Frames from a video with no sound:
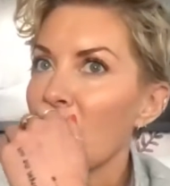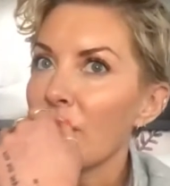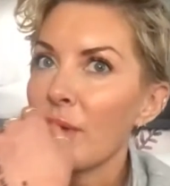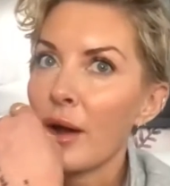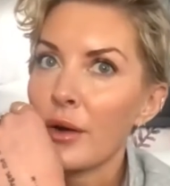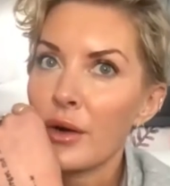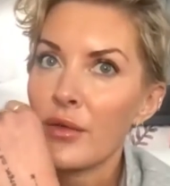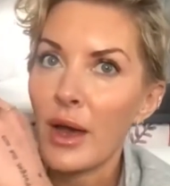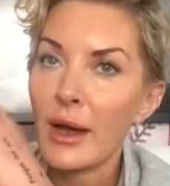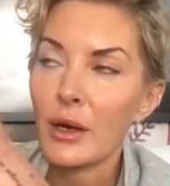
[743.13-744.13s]
I've not heard of
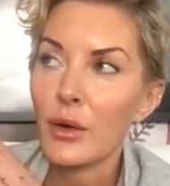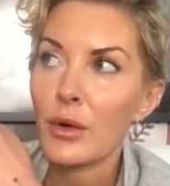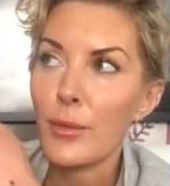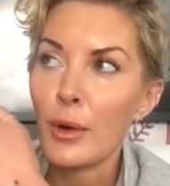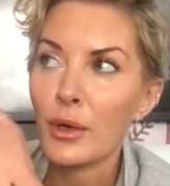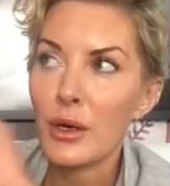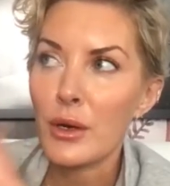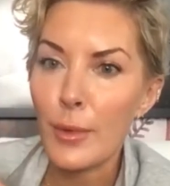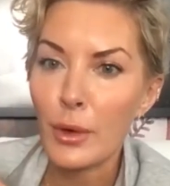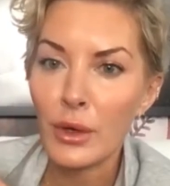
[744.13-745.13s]
that. I know
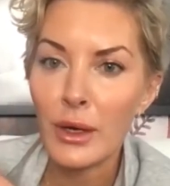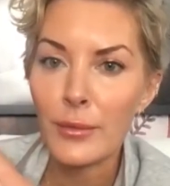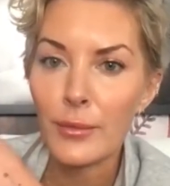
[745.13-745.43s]
pneumonia.